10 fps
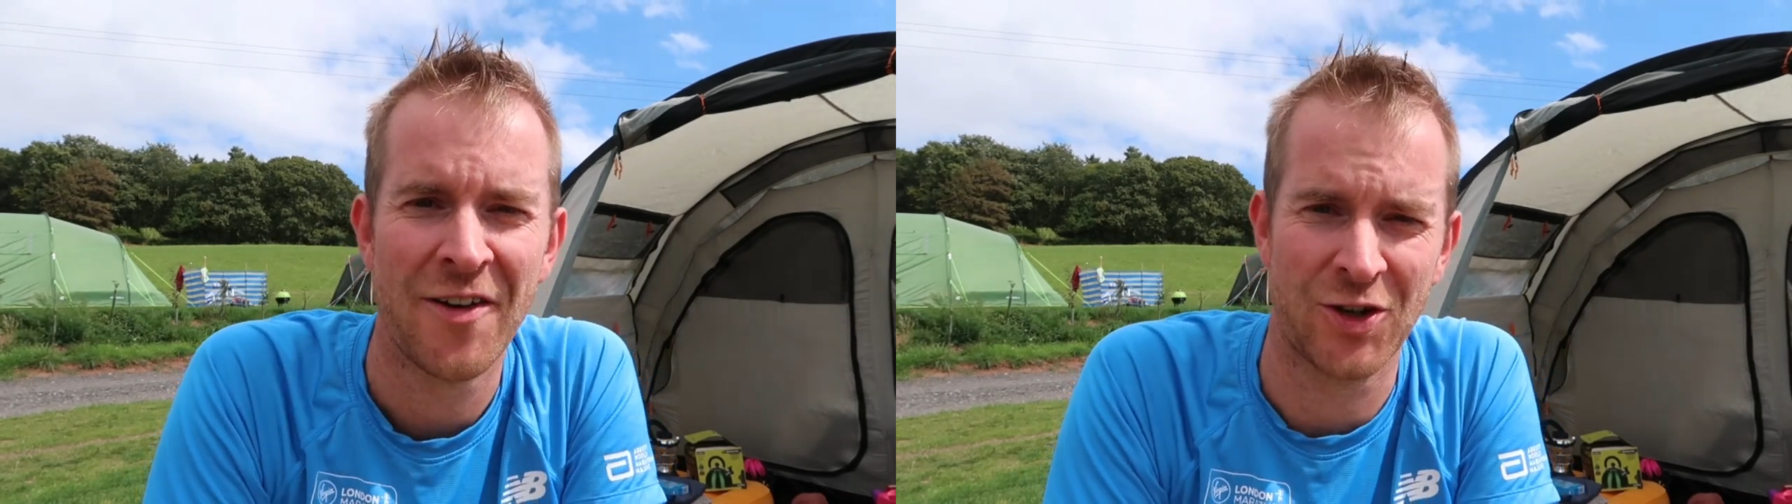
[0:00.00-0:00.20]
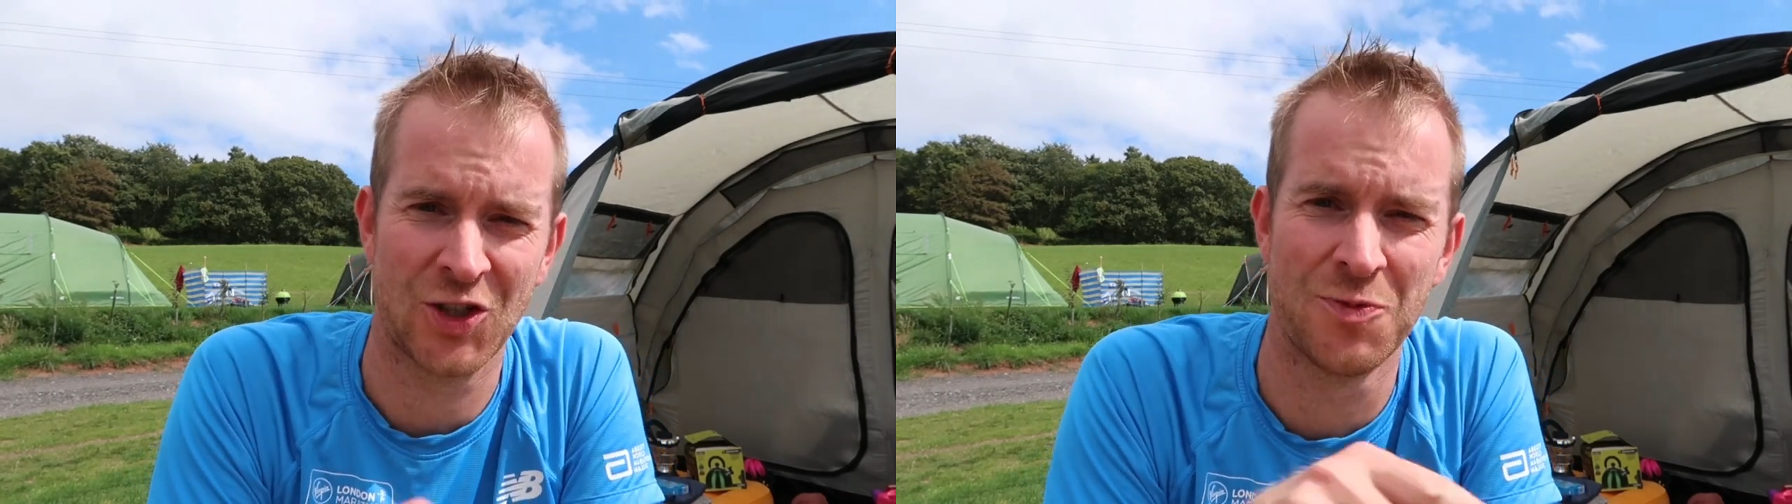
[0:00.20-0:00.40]

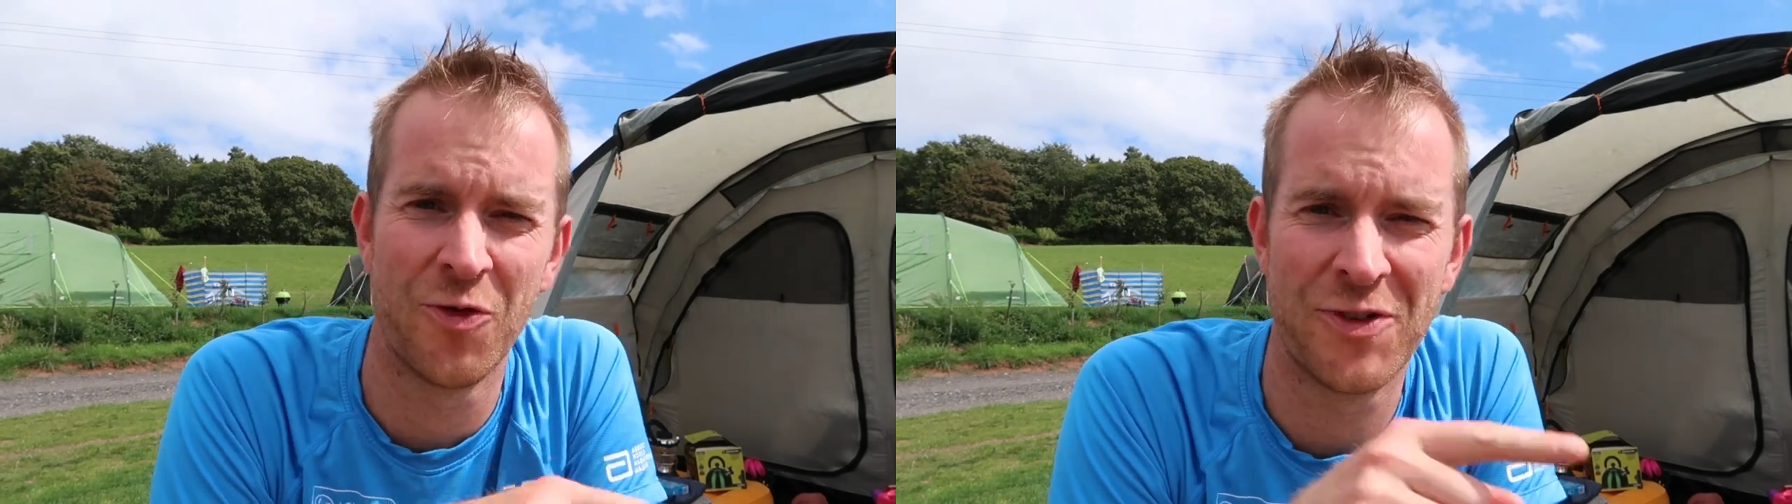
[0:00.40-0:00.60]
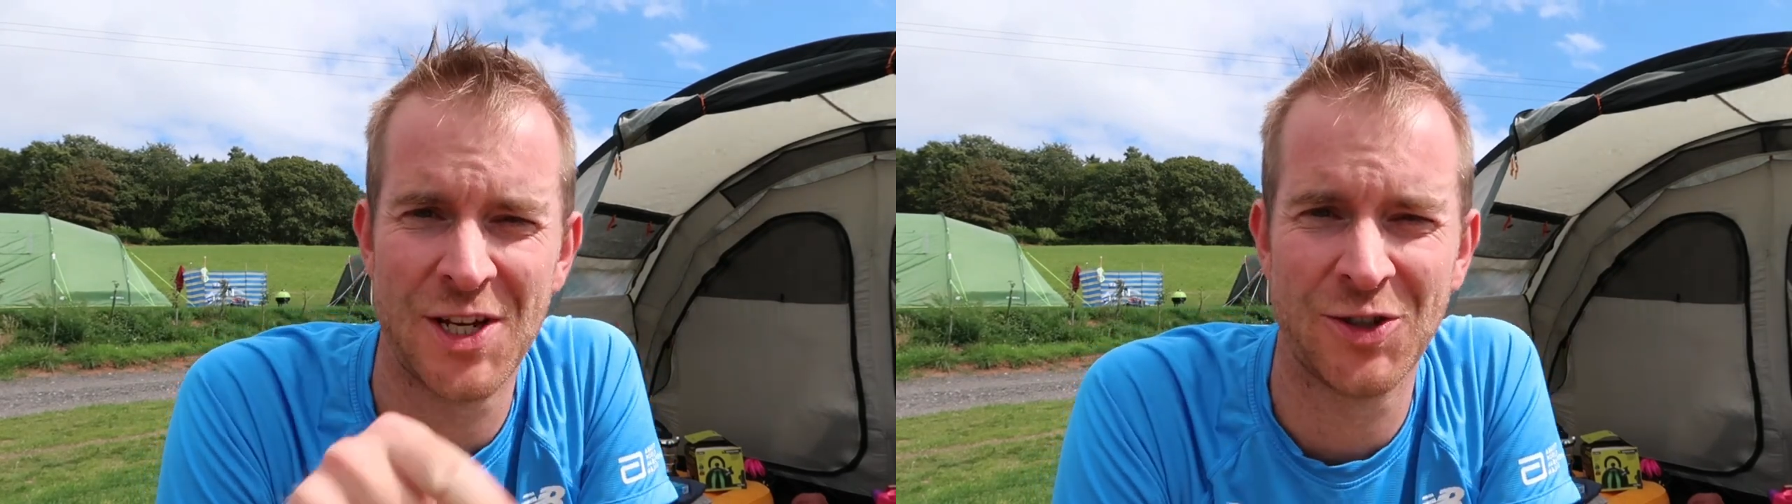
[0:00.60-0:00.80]
Got some
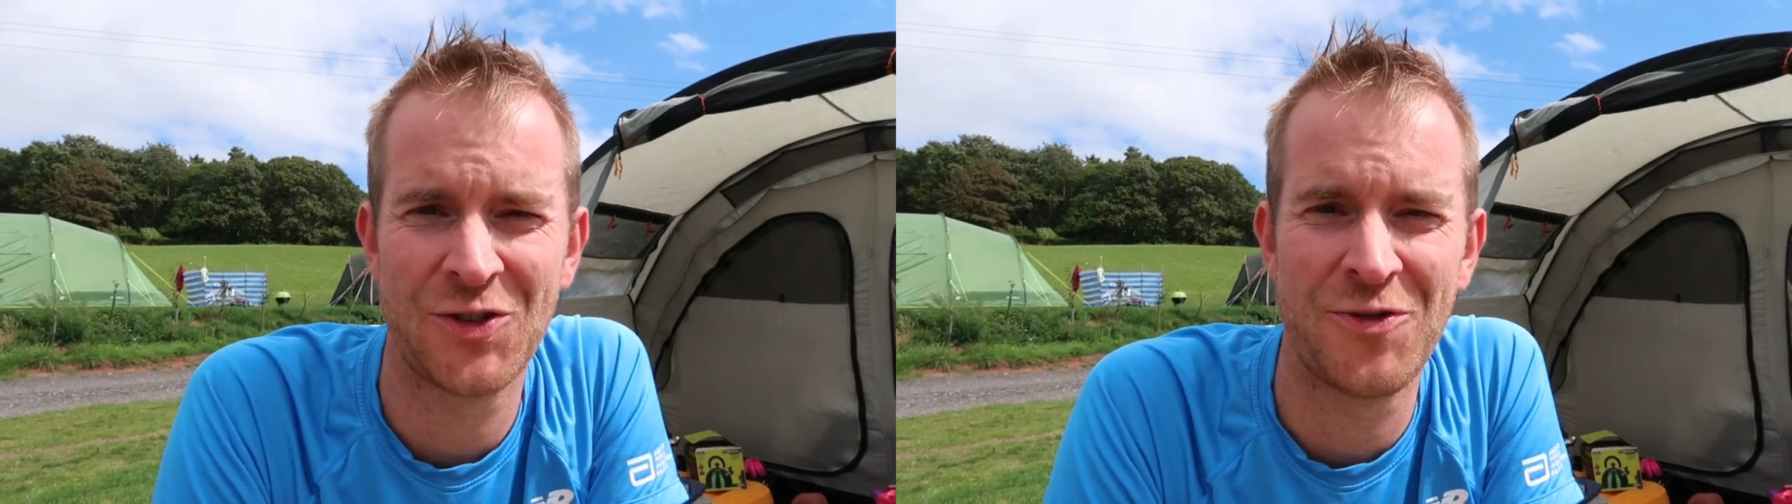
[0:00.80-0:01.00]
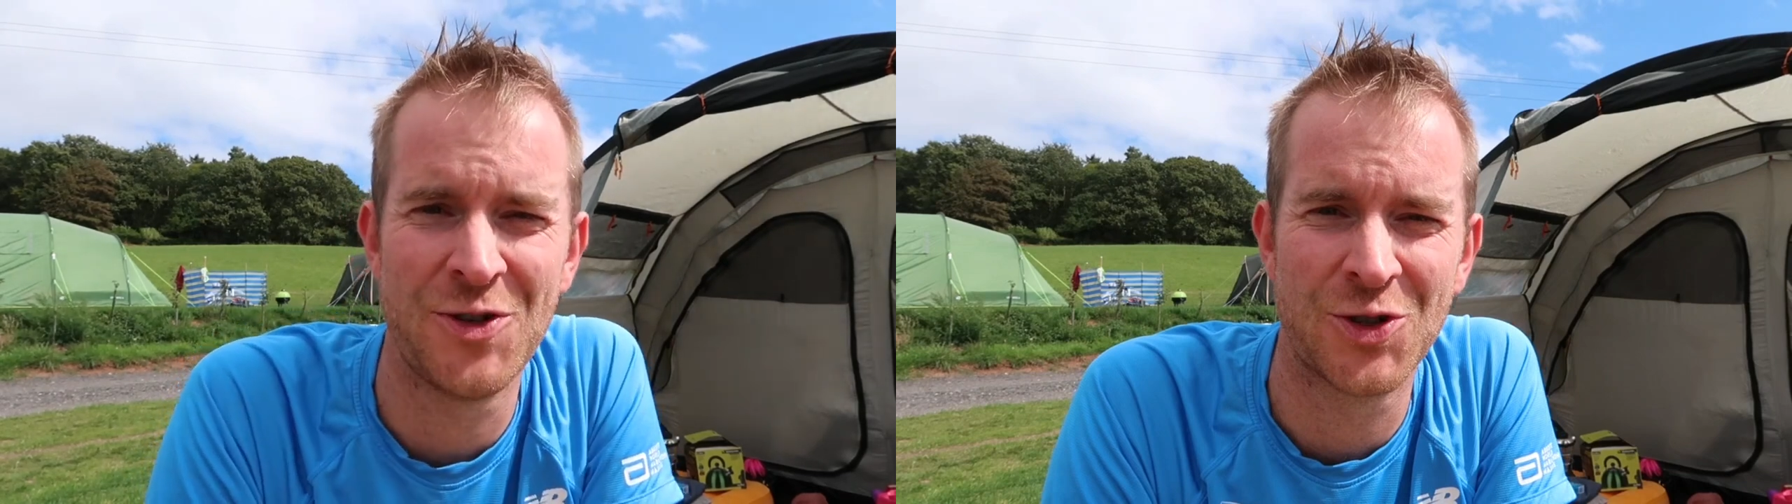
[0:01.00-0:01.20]
more
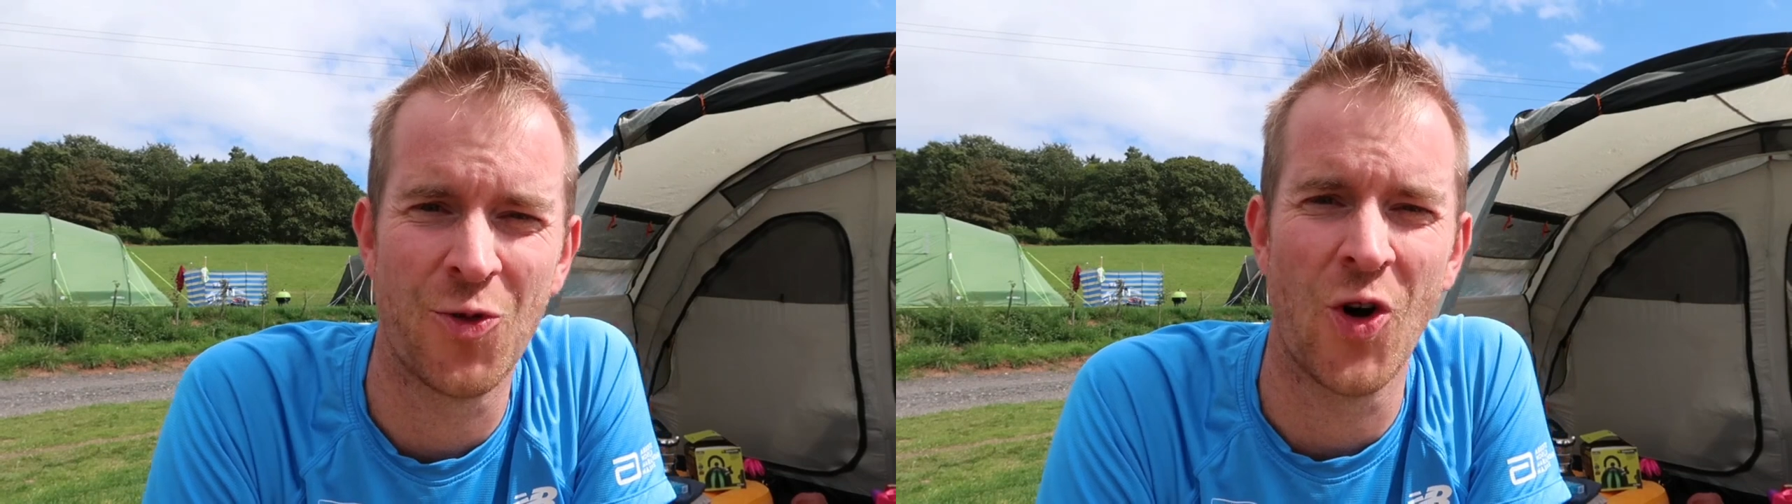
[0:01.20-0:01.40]
videos for you to